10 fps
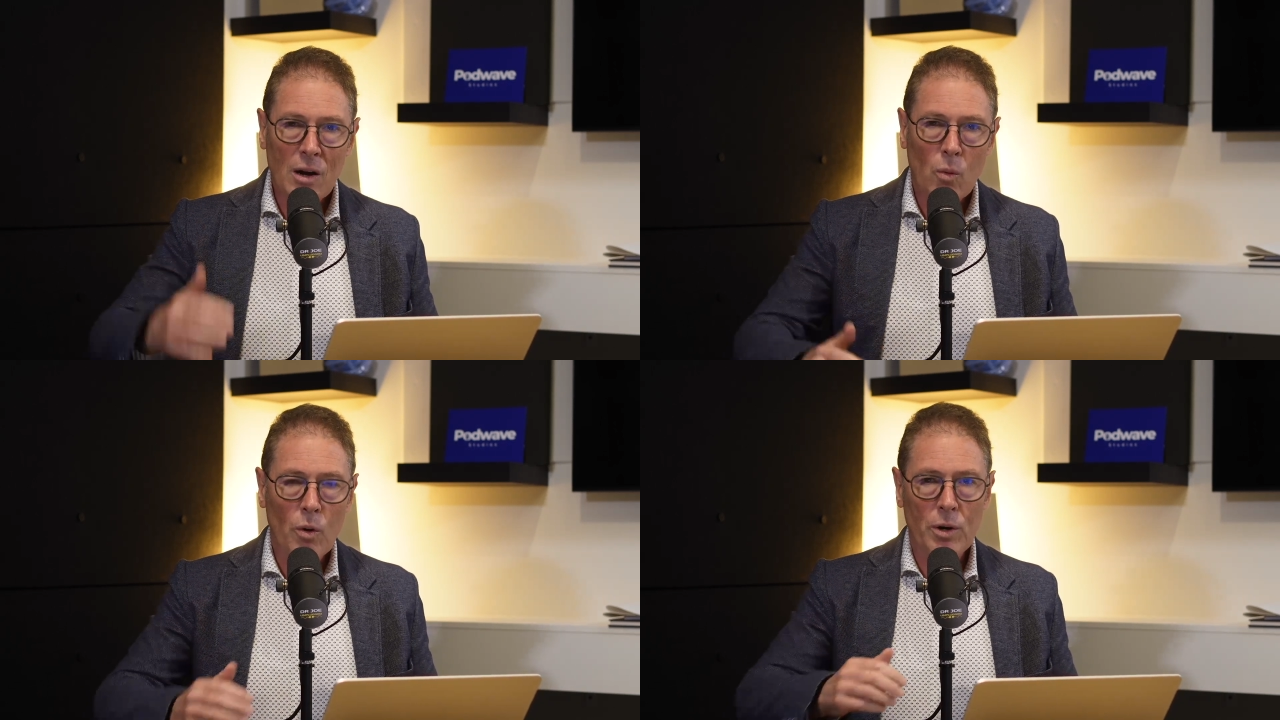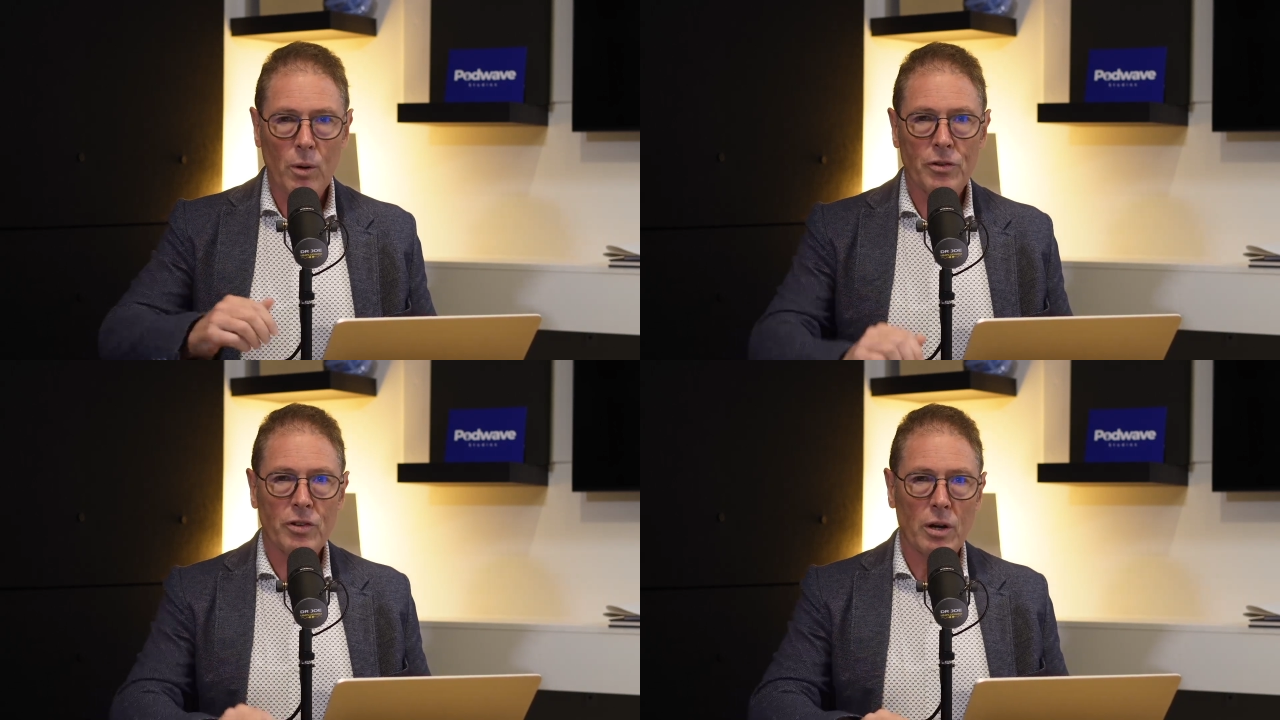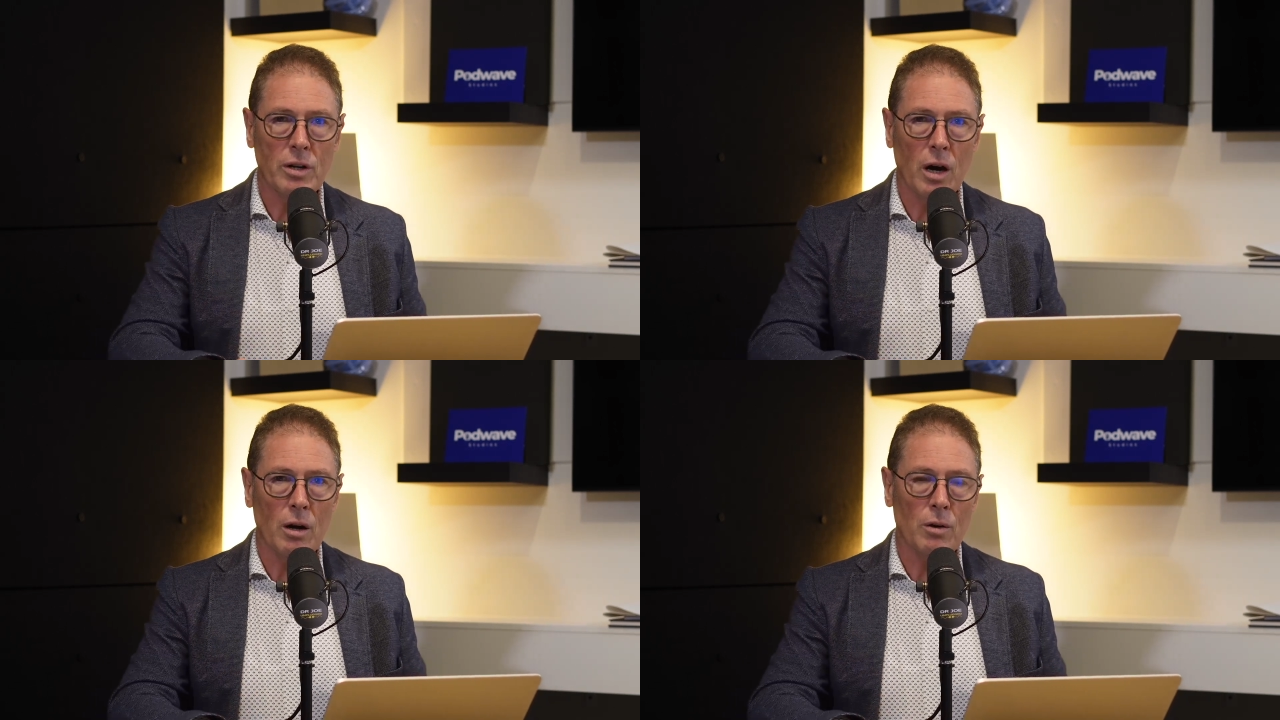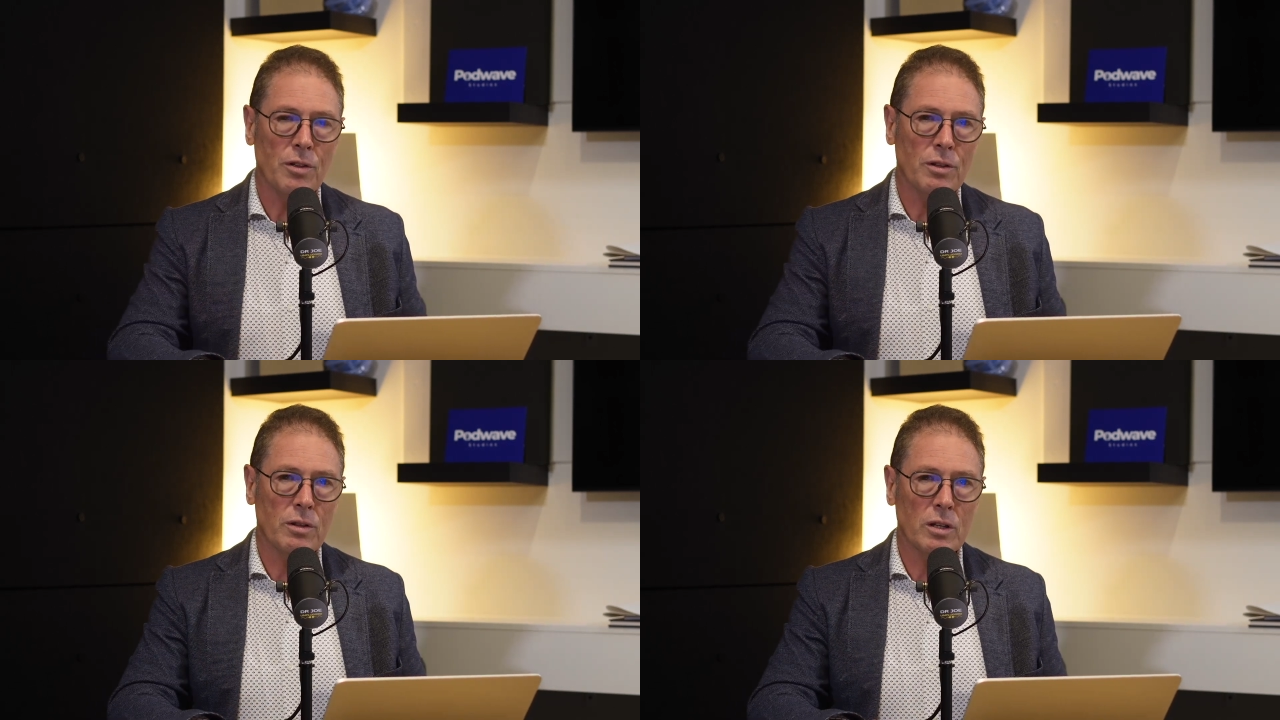We also know
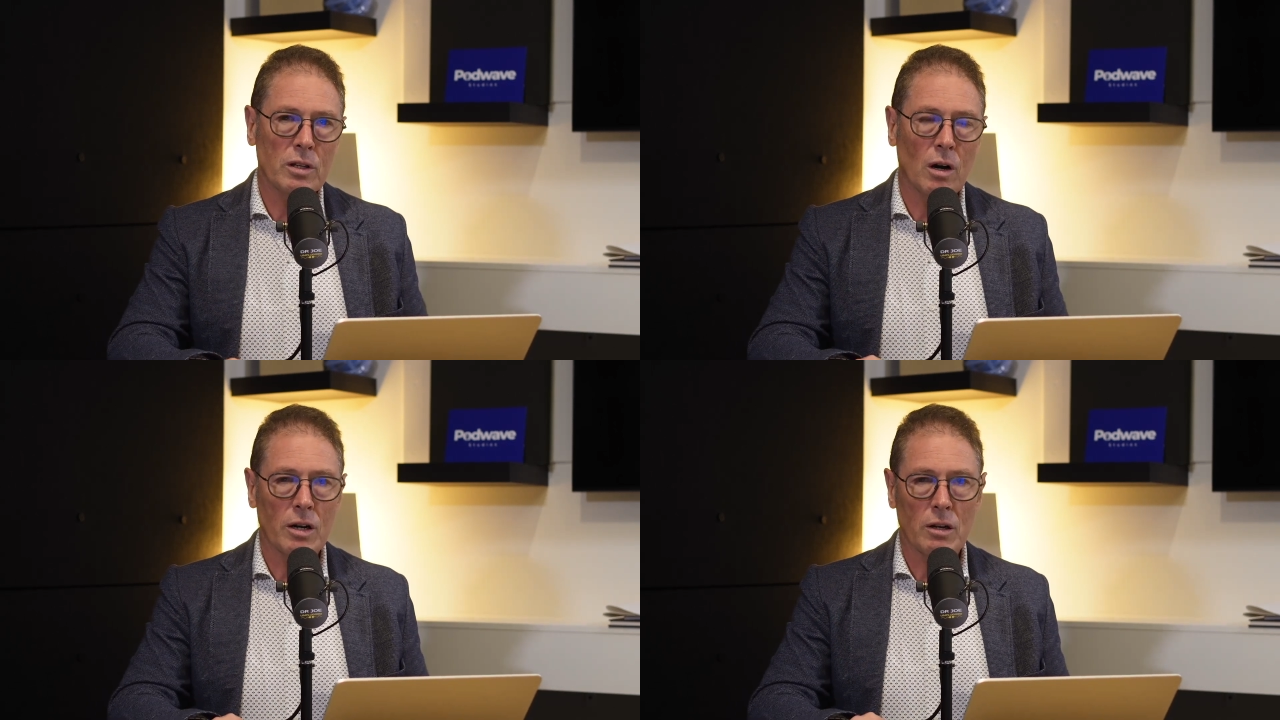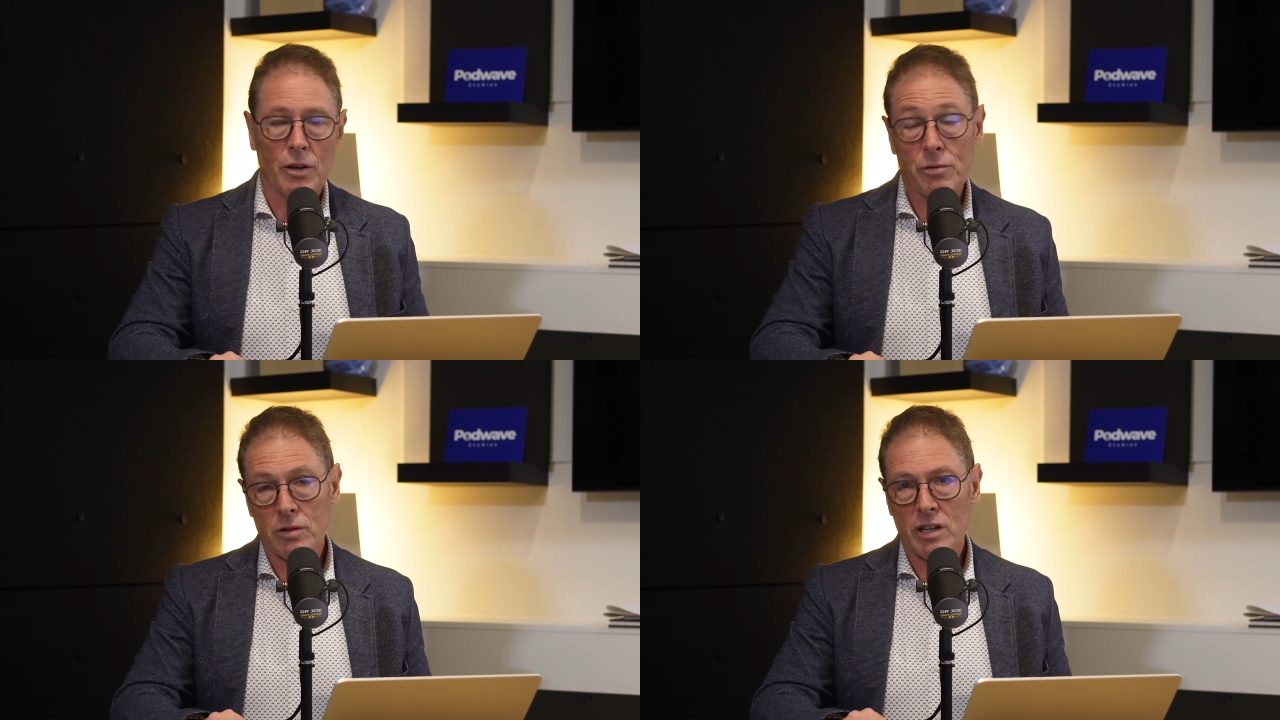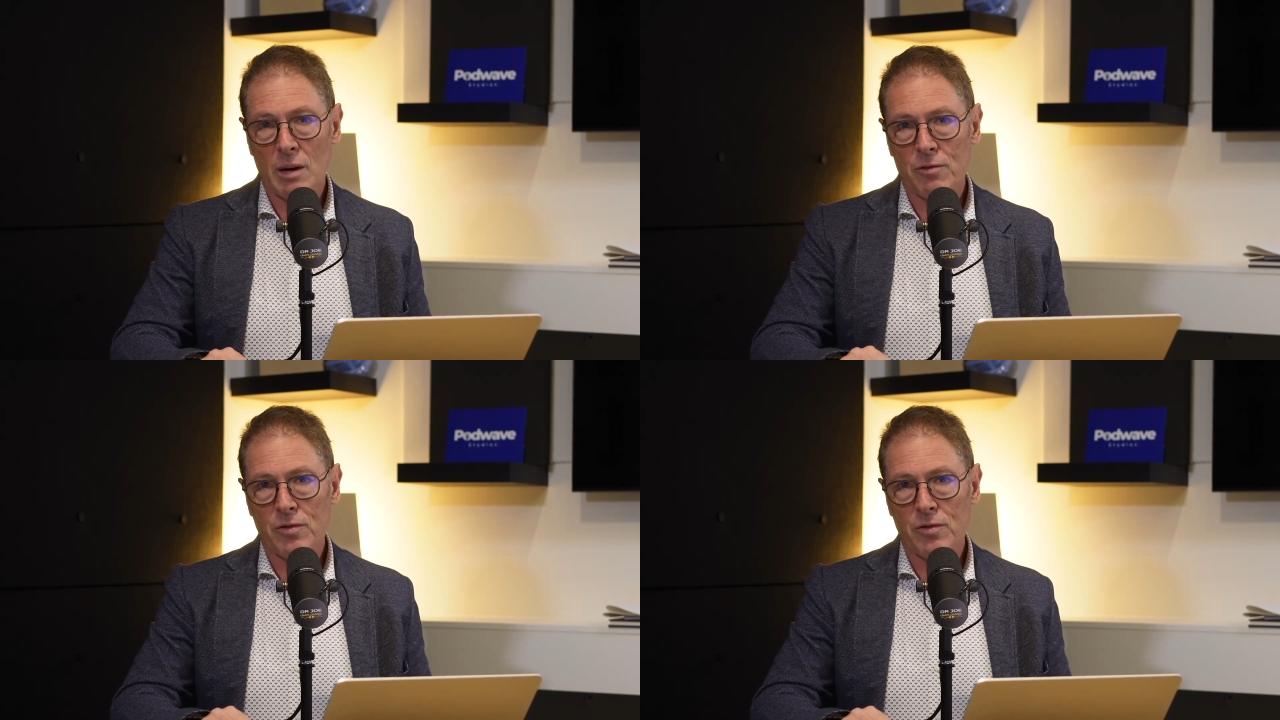that the guidelines, for example,